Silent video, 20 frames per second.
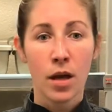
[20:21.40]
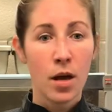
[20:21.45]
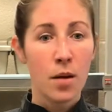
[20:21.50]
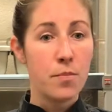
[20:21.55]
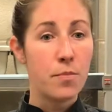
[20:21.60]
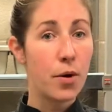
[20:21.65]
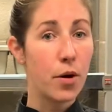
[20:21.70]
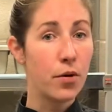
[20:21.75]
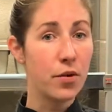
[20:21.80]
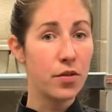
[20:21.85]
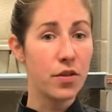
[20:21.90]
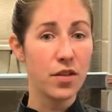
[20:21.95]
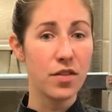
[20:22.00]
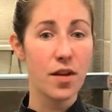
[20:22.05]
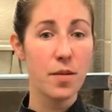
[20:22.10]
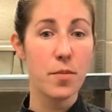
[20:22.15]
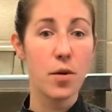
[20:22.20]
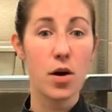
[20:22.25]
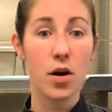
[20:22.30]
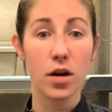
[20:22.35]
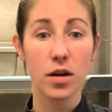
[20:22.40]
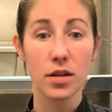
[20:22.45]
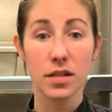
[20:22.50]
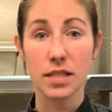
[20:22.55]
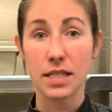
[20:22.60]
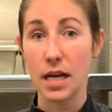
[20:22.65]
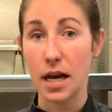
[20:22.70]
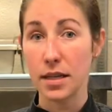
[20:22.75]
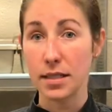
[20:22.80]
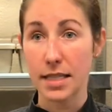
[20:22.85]
Both of them are
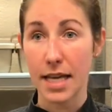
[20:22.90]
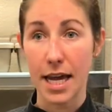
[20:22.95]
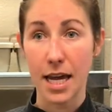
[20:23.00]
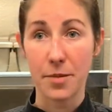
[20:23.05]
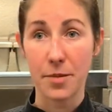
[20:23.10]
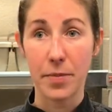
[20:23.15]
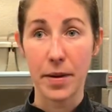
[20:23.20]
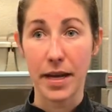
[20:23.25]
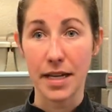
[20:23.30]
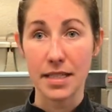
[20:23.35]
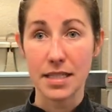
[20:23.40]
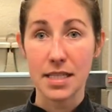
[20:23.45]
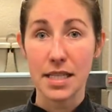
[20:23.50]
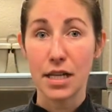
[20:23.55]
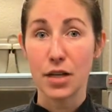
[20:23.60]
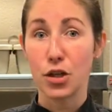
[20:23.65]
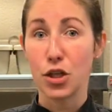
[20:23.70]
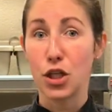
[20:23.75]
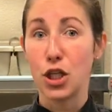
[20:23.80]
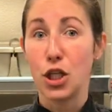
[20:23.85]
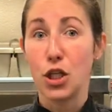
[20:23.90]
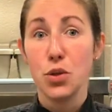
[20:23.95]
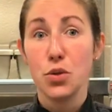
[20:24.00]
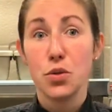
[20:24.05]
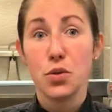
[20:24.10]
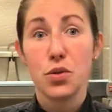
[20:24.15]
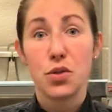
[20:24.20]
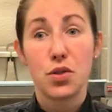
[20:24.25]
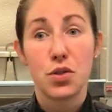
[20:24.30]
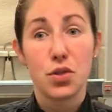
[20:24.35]
saute pans. They're
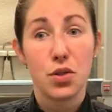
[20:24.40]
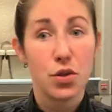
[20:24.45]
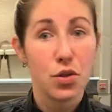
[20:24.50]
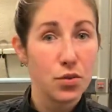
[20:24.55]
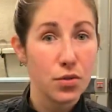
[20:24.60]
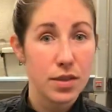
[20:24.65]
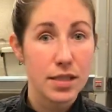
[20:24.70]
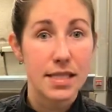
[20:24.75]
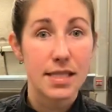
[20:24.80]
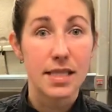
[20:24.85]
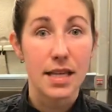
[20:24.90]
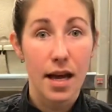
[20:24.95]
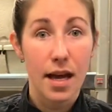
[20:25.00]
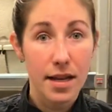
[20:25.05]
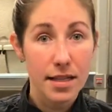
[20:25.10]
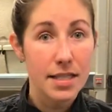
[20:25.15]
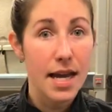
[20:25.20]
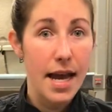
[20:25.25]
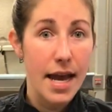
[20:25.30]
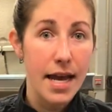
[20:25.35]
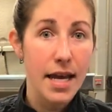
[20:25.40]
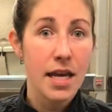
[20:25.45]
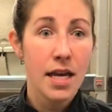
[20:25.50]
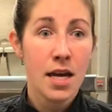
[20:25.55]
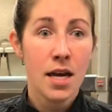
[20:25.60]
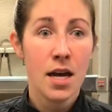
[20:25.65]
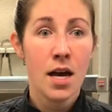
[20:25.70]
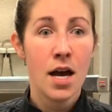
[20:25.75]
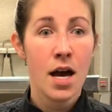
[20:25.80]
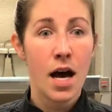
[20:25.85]
used to saute.
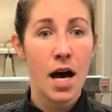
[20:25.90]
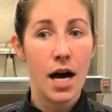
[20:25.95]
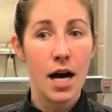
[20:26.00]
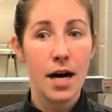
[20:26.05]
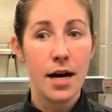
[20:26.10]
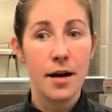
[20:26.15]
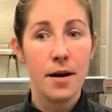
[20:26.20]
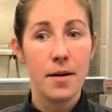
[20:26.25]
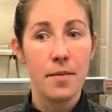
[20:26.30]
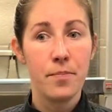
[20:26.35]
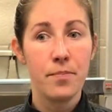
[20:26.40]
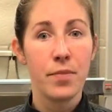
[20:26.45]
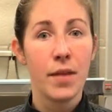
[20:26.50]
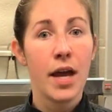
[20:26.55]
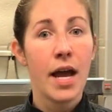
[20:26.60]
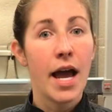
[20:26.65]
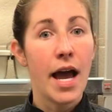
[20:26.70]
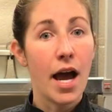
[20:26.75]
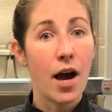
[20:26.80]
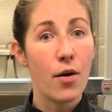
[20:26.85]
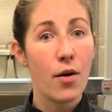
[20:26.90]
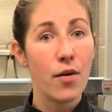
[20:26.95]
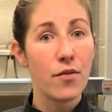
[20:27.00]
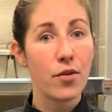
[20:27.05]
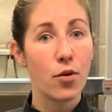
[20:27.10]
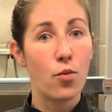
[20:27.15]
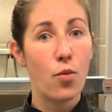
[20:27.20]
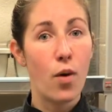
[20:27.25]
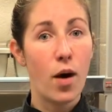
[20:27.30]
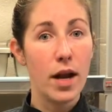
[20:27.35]

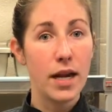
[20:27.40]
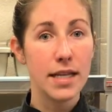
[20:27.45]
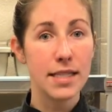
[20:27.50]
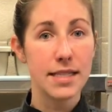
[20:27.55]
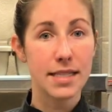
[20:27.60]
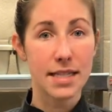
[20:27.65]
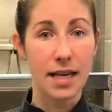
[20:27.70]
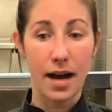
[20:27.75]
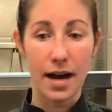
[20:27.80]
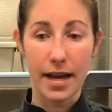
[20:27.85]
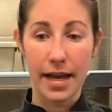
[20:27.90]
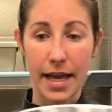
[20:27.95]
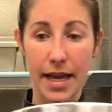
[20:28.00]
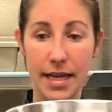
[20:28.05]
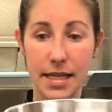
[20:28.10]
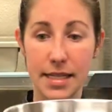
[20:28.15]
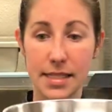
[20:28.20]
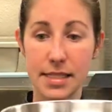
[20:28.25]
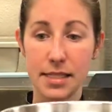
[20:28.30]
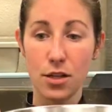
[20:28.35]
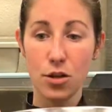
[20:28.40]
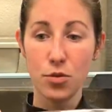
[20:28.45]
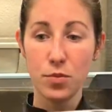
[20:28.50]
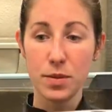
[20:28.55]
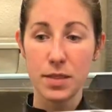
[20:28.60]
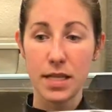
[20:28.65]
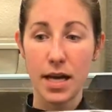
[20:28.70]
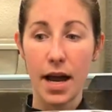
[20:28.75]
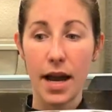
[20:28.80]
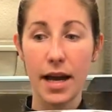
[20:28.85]
However, one has got a slope
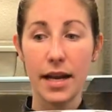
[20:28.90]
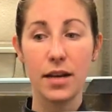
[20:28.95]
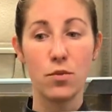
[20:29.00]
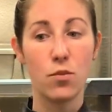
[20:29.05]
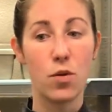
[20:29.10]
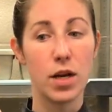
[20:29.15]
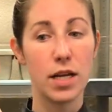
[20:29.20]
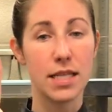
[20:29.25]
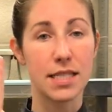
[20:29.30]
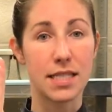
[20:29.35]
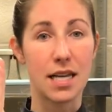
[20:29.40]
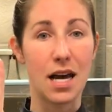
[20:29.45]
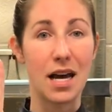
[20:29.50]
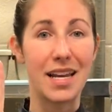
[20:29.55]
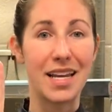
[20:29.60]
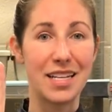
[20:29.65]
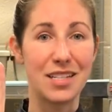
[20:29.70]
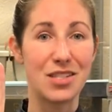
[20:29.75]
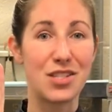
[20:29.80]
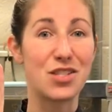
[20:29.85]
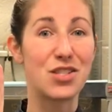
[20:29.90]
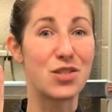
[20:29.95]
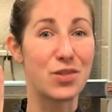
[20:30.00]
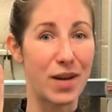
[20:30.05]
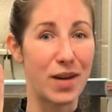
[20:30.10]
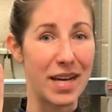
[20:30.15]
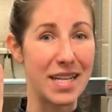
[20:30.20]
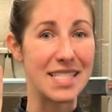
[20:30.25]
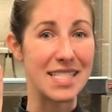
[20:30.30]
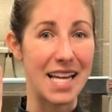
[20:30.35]
side and one has got a
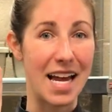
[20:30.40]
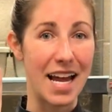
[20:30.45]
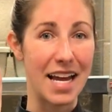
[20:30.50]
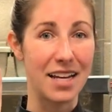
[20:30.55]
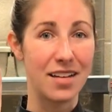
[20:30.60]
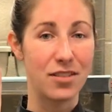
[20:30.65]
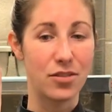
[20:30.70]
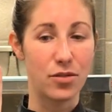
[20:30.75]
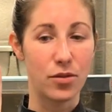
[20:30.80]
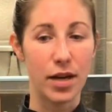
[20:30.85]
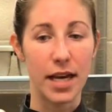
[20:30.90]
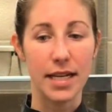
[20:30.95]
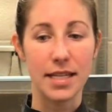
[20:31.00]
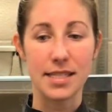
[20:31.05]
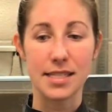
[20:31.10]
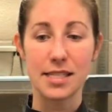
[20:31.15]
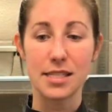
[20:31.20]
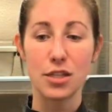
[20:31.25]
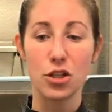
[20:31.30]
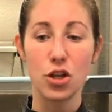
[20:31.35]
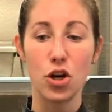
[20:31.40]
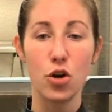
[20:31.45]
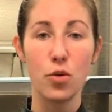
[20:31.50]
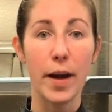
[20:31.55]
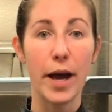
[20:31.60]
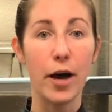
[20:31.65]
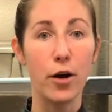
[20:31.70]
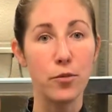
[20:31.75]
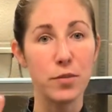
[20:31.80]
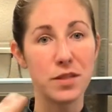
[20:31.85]
straight side. Okay, slope
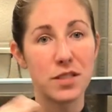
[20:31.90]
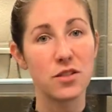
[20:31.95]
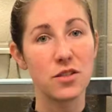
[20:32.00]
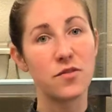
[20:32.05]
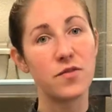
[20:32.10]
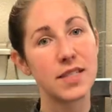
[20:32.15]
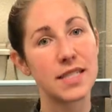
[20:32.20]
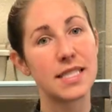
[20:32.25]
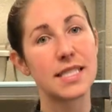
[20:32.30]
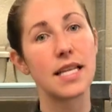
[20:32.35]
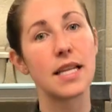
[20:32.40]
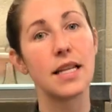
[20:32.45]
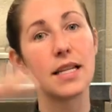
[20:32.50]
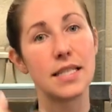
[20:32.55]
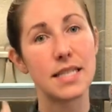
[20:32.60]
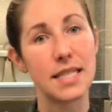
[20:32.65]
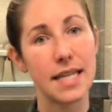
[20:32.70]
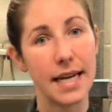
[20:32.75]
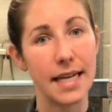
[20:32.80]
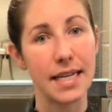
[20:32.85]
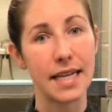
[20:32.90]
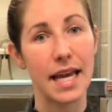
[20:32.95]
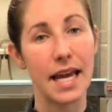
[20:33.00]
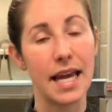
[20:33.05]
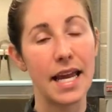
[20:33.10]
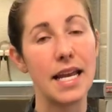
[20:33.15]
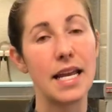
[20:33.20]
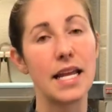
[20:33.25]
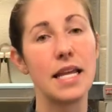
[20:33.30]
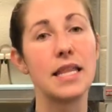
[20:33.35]
helps to facilitate
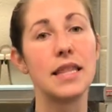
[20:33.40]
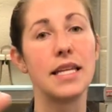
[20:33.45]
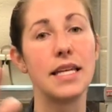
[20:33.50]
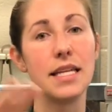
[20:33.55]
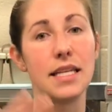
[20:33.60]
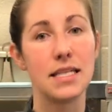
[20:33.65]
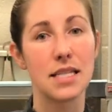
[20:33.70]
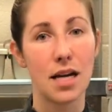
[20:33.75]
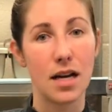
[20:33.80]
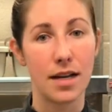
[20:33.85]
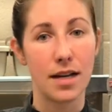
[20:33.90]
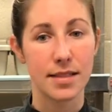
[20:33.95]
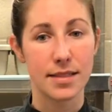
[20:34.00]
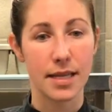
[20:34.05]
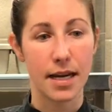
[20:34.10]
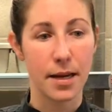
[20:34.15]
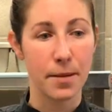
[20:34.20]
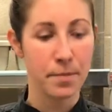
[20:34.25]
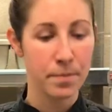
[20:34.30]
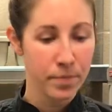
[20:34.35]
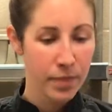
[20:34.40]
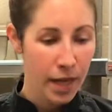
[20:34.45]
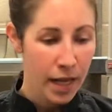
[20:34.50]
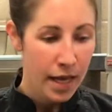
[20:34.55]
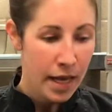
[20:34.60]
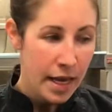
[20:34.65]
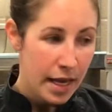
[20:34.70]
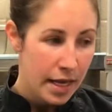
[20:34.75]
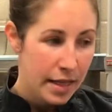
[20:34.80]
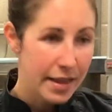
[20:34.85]
in the tossing.
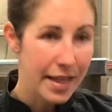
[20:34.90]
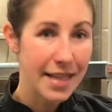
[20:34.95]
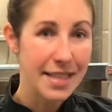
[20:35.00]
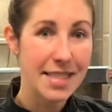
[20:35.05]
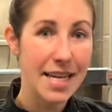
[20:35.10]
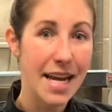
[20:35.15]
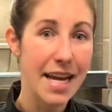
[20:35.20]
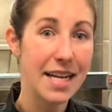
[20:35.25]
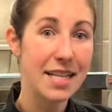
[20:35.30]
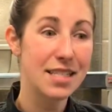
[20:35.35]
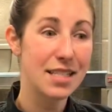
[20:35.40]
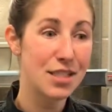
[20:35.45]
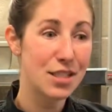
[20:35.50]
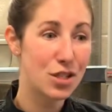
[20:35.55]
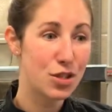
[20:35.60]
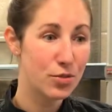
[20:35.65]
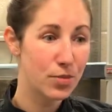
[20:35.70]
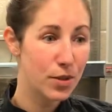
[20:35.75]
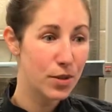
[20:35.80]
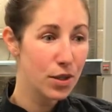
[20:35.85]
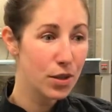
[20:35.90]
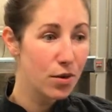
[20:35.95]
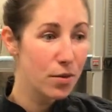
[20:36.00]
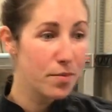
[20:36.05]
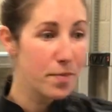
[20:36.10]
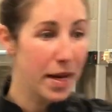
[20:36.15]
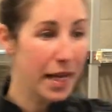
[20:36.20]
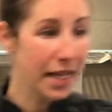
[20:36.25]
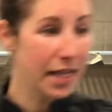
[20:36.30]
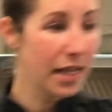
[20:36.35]
That takes us through
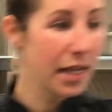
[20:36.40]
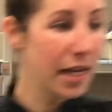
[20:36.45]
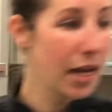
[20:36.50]
mainly